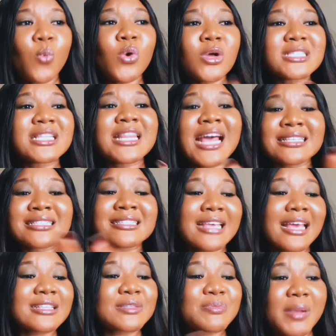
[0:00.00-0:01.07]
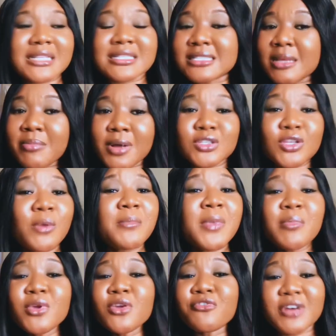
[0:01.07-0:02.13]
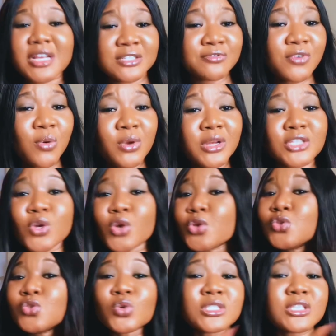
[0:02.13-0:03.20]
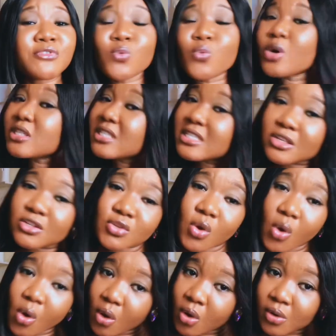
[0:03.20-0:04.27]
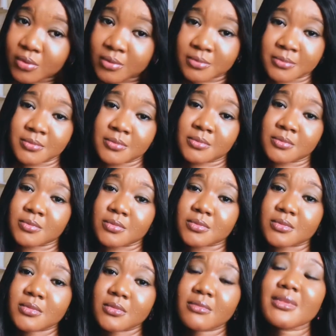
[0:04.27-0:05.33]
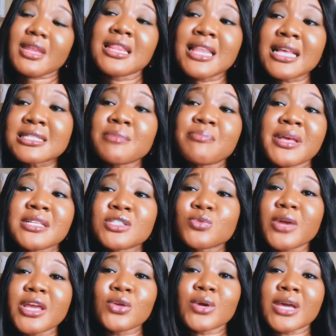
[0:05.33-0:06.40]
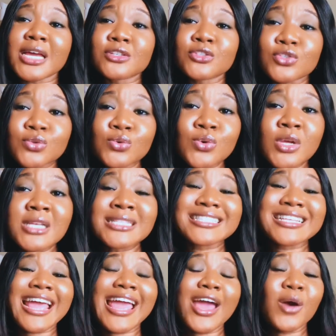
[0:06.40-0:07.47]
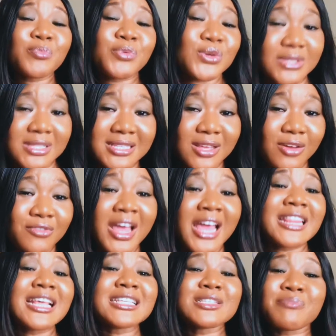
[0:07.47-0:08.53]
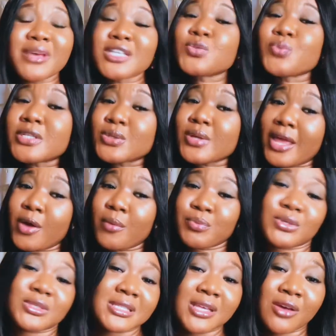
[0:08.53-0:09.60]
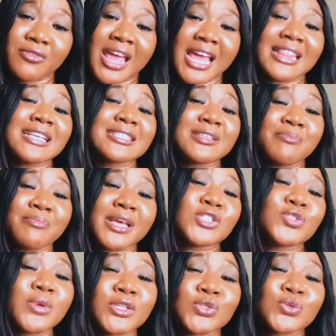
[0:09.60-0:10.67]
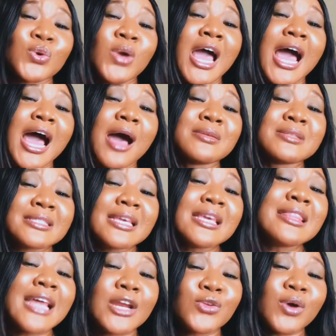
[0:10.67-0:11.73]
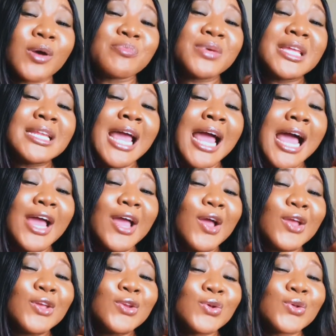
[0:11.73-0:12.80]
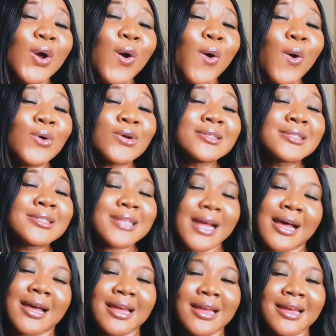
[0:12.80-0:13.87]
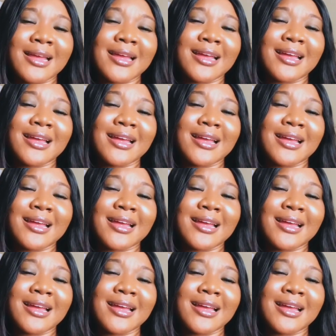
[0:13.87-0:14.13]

once that sex part is about, maybe you fast forward it or you don't even watch it at all. That's the best way you can do to help yourself. That's the best way to help yourself. That's the best way to uh, see that you are being, you know, you're under